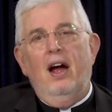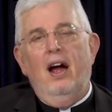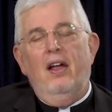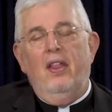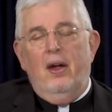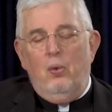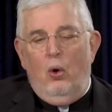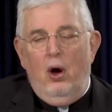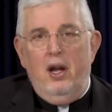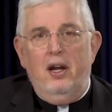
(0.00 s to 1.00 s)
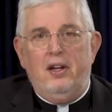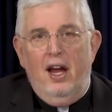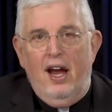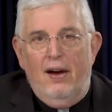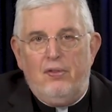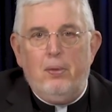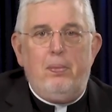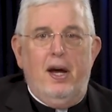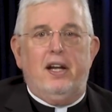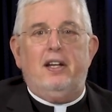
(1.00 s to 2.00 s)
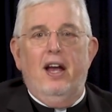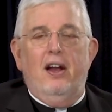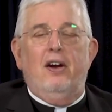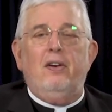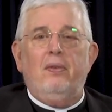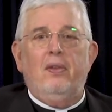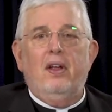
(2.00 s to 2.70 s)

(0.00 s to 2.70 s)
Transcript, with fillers: and they wanted to have the big dinner,